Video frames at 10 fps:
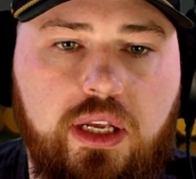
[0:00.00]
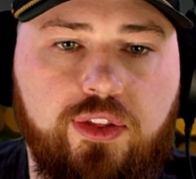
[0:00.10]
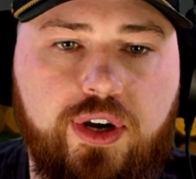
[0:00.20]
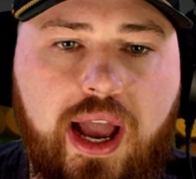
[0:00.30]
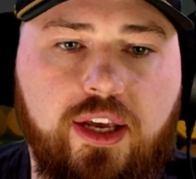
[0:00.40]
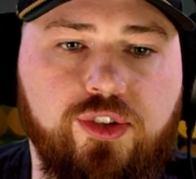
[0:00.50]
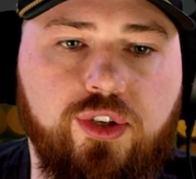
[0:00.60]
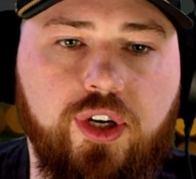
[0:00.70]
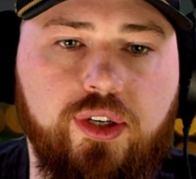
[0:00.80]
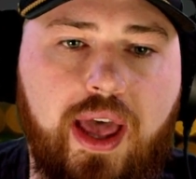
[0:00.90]
They're not
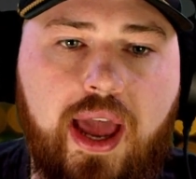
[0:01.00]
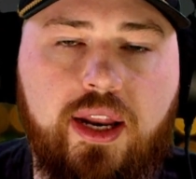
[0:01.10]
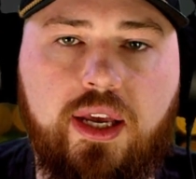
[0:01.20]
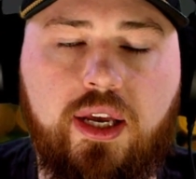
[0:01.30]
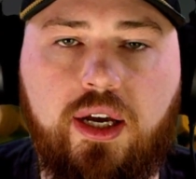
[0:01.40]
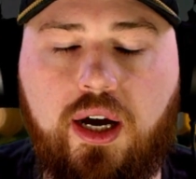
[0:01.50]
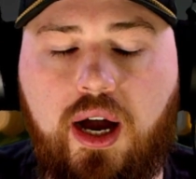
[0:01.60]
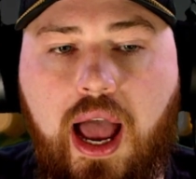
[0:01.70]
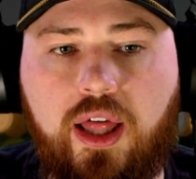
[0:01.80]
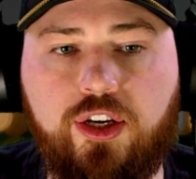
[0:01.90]
concerned that
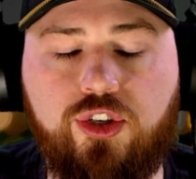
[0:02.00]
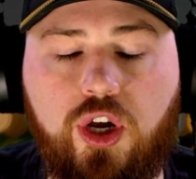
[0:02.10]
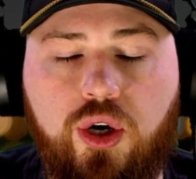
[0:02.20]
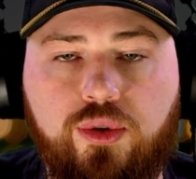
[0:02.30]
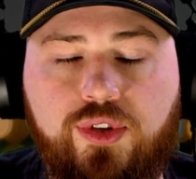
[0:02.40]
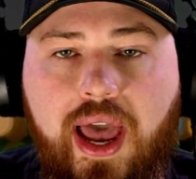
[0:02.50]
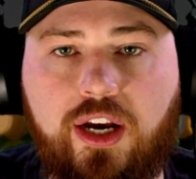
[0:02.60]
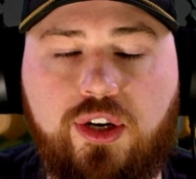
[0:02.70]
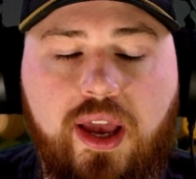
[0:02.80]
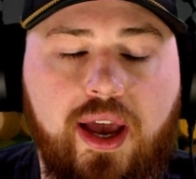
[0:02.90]
Alex Jones
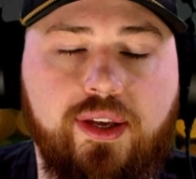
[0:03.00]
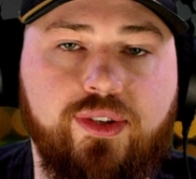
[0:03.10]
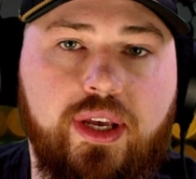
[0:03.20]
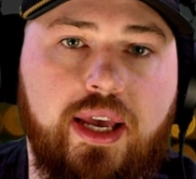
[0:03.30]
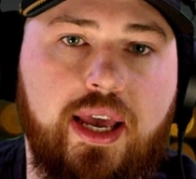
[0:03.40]
actually has